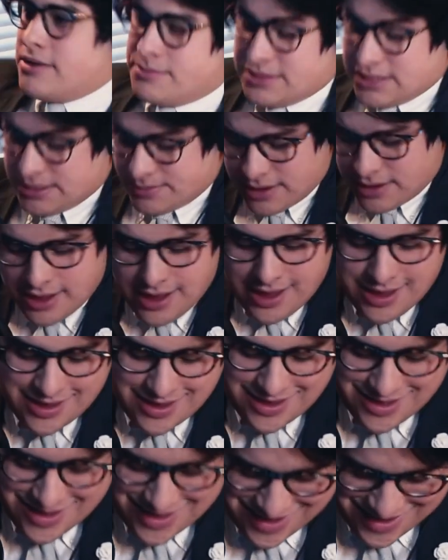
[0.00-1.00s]
to be smelling
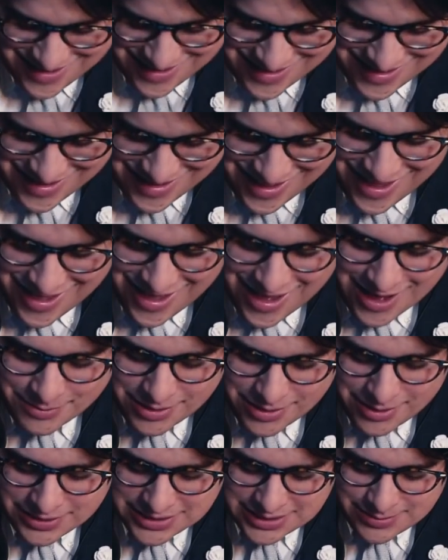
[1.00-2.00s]
I'm
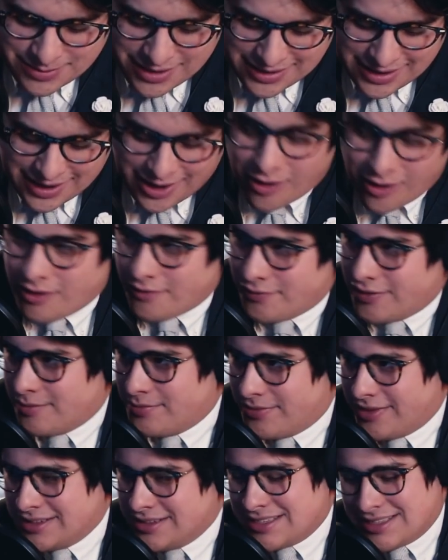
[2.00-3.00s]
going to be smelling like all of
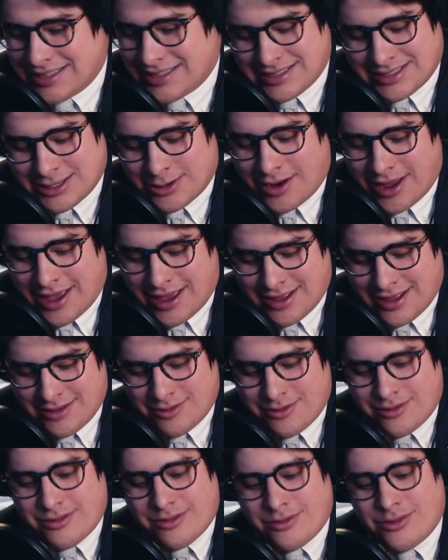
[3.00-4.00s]
them. That's okay.
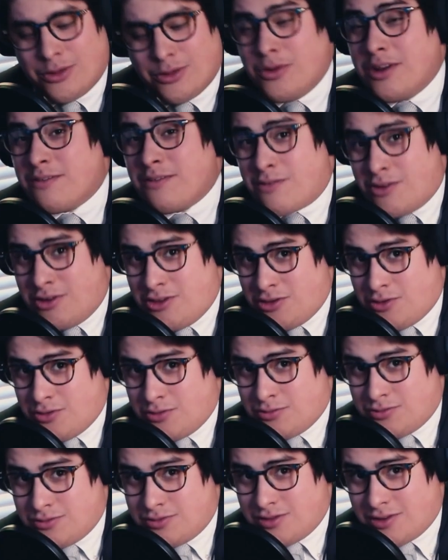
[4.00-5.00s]
I'm doing it for
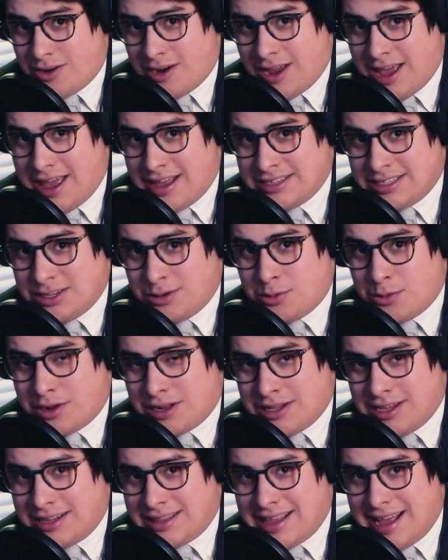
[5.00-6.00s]
you. Okay, so
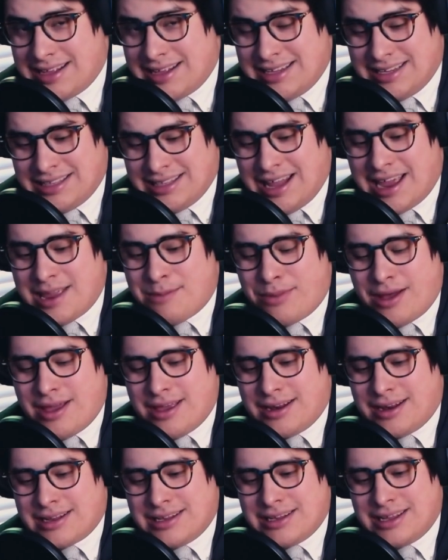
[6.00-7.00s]
click that like
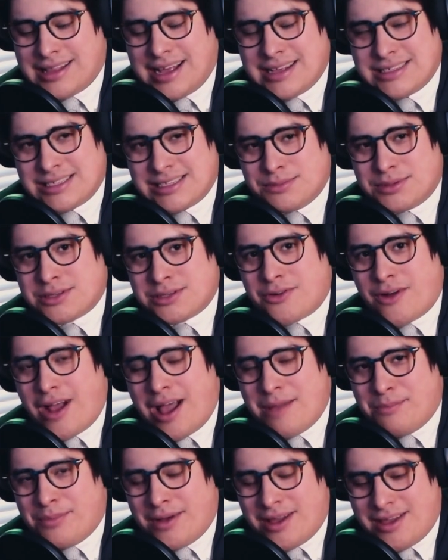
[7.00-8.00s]
button, click that
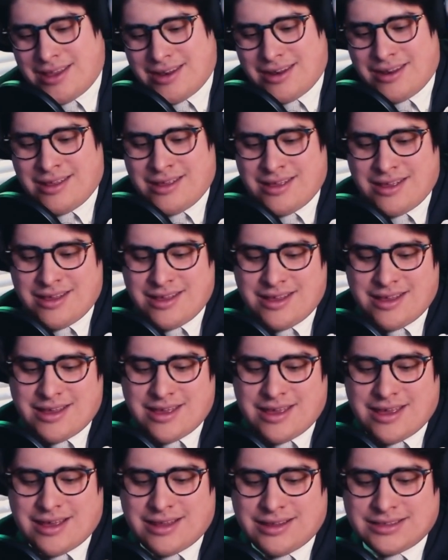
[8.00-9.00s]
subscribe button,
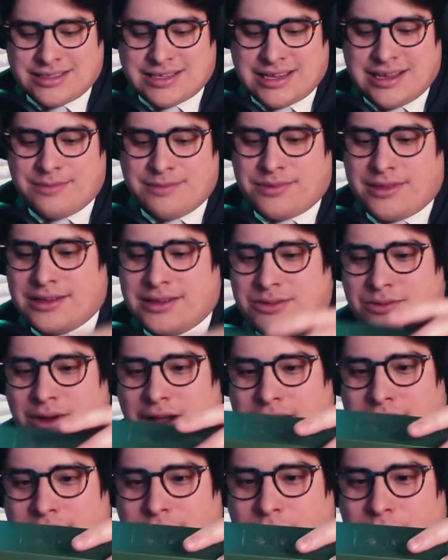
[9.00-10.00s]
and let's keep things
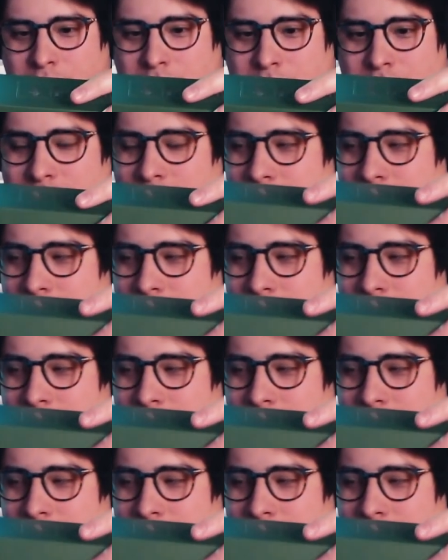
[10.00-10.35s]
rocking and rolling.